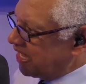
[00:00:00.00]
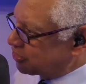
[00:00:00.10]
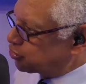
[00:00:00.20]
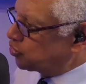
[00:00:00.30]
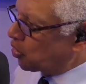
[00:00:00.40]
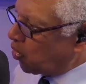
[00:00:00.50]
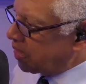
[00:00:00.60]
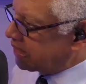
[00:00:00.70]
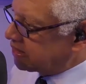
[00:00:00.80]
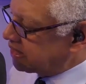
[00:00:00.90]
that's
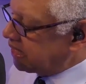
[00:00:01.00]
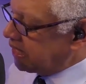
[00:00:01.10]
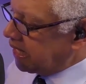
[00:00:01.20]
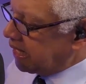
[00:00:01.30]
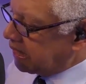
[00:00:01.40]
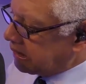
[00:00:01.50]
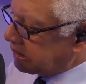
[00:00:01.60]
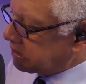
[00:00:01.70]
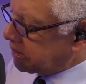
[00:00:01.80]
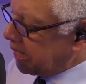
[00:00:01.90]
growing.
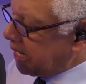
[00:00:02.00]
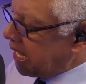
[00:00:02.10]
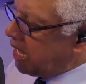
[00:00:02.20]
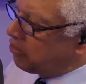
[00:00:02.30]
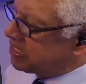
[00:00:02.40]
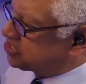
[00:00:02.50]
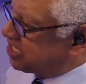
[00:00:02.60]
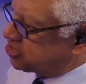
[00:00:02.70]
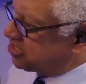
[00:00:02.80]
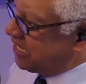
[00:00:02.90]
How has
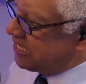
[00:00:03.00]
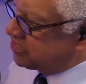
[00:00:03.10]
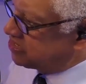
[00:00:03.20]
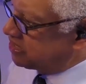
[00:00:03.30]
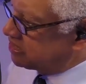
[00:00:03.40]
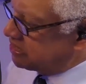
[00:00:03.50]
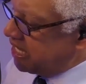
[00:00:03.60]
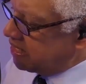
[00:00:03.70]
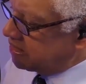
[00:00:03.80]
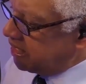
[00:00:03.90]
that changed,
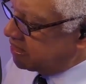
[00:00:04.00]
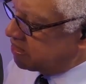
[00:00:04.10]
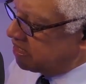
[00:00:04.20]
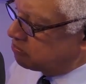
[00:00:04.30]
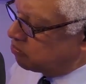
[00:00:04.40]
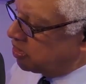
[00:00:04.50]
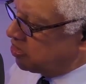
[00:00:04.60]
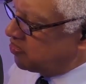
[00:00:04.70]
and what do